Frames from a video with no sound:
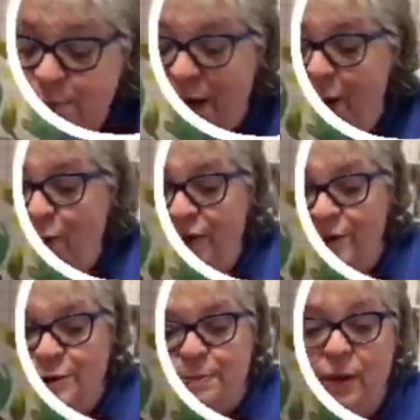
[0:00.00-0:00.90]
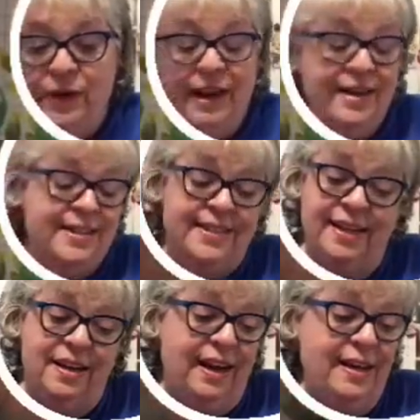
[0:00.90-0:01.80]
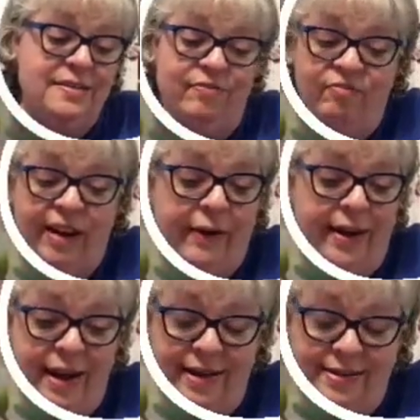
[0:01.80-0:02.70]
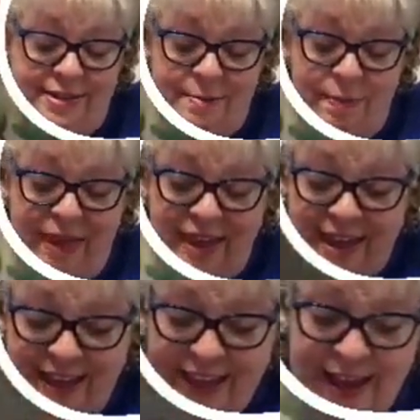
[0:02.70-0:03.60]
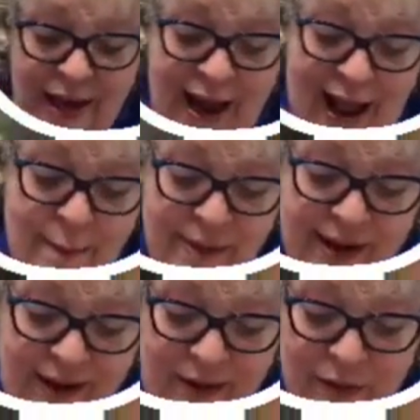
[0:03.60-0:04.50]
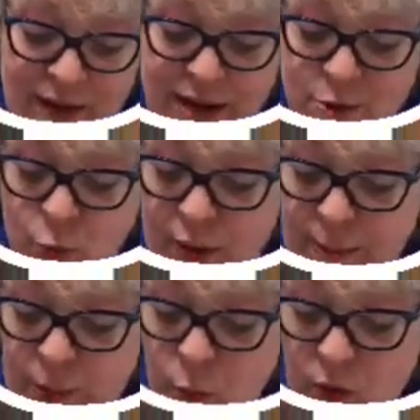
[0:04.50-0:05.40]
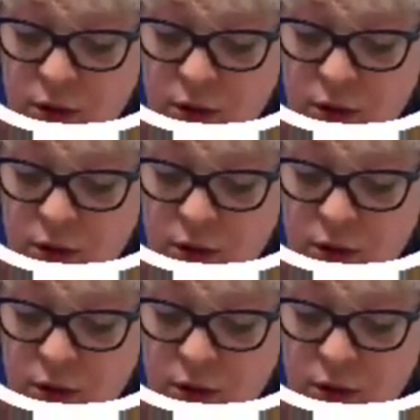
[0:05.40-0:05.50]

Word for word: Bo, there's Bo." And like I said, he's very handsome. And I mean, these women were